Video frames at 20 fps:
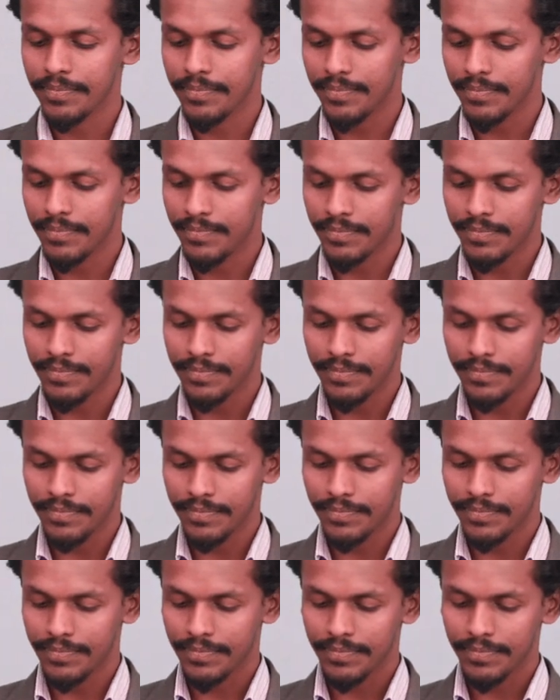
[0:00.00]

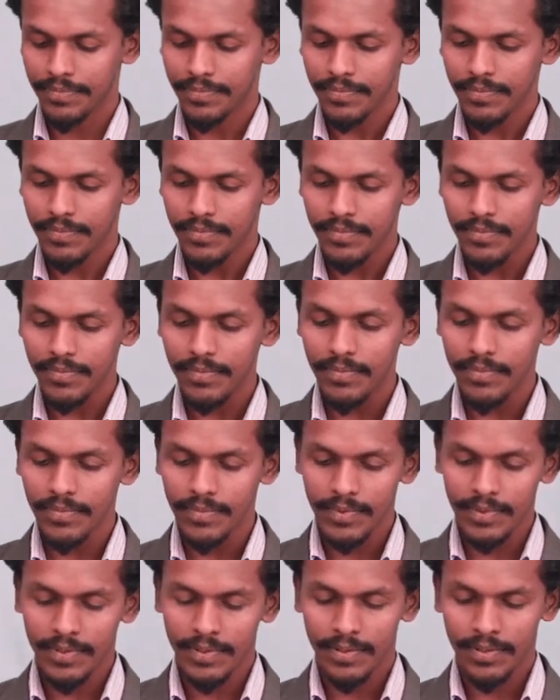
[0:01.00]

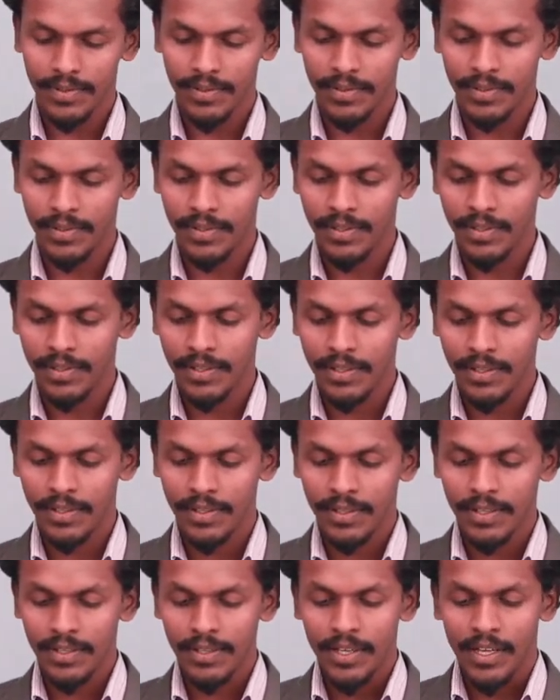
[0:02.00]

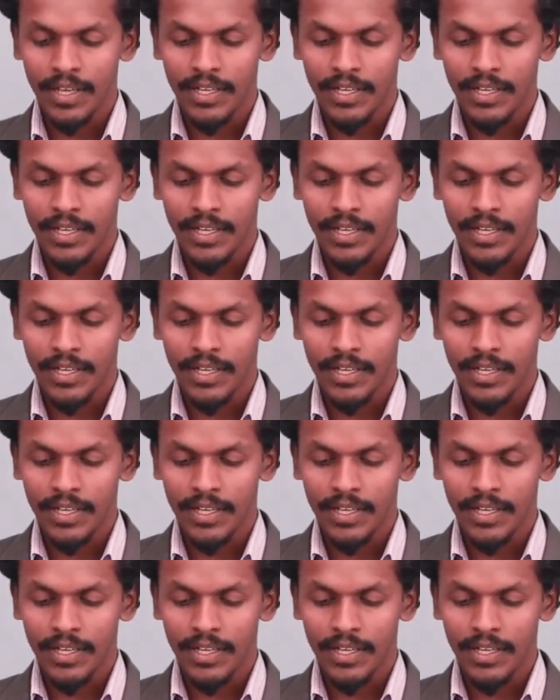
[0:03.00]
(silence)